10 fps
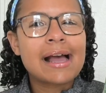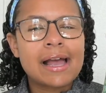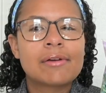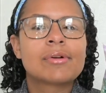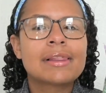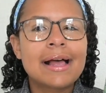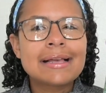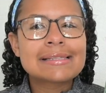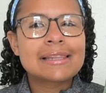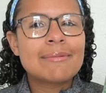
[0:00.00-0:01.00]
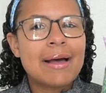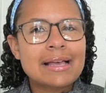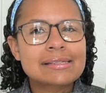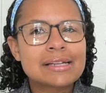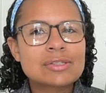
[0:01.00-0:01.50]
I realized that the
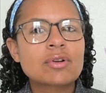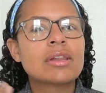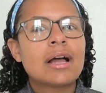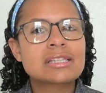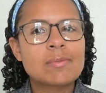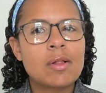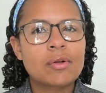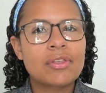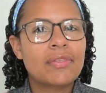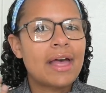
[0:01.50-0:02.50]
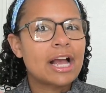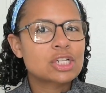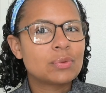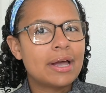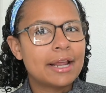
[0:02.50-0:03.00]
baskets are a lot smaller than the
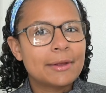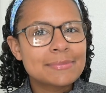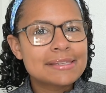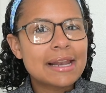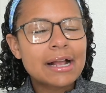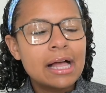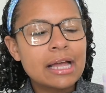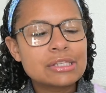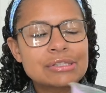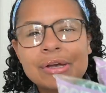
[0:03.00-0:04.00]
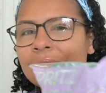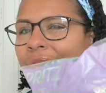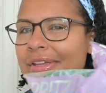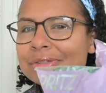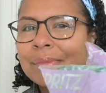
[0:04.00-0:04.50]
actual items that I got. So
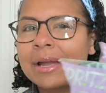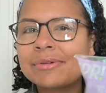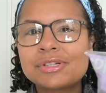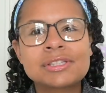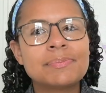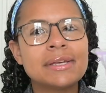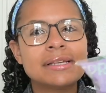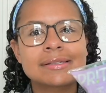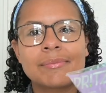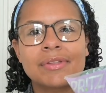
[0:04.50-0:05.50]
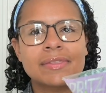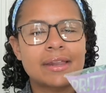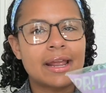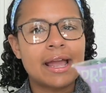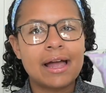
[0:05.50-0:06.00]
this might just be something that
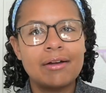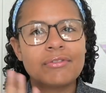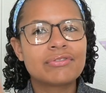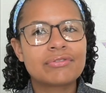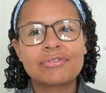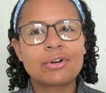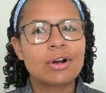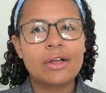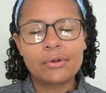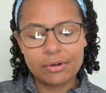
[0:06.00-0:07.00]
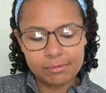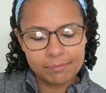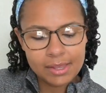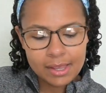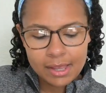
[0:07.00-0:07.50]
I have for other
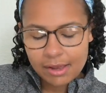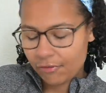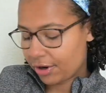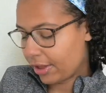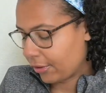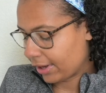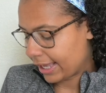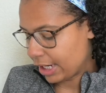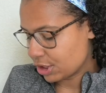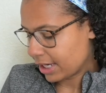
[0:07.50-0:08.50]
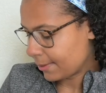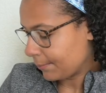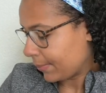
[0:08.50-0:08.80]
for another occasion.